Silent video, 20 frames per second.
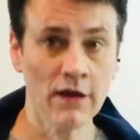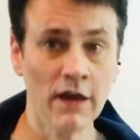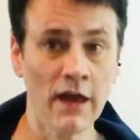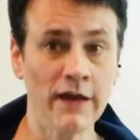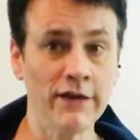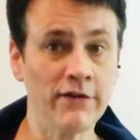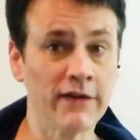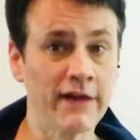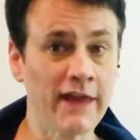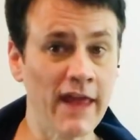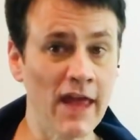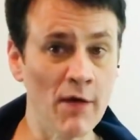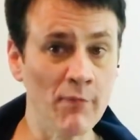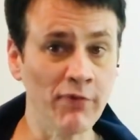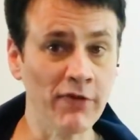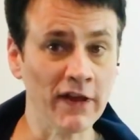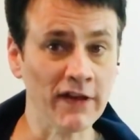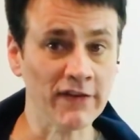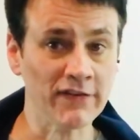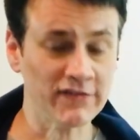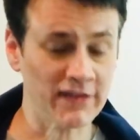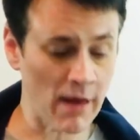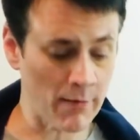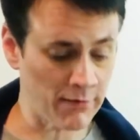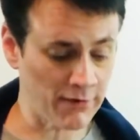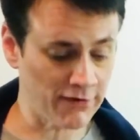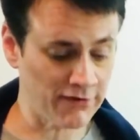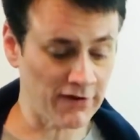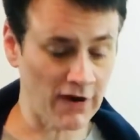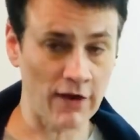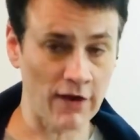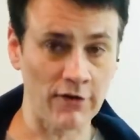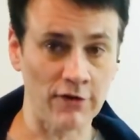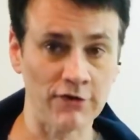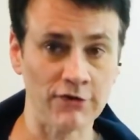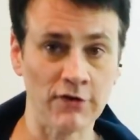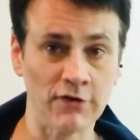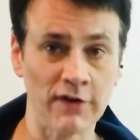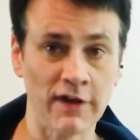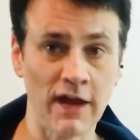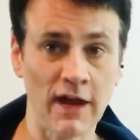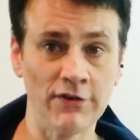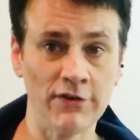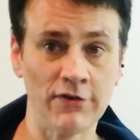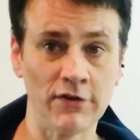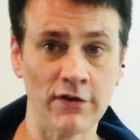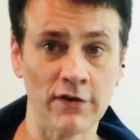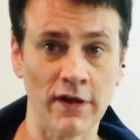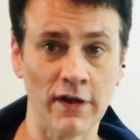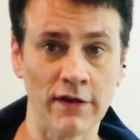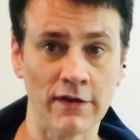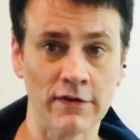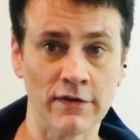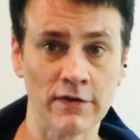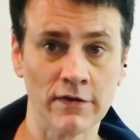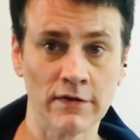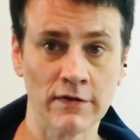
And you can't play sevenths either, so you can't do your like.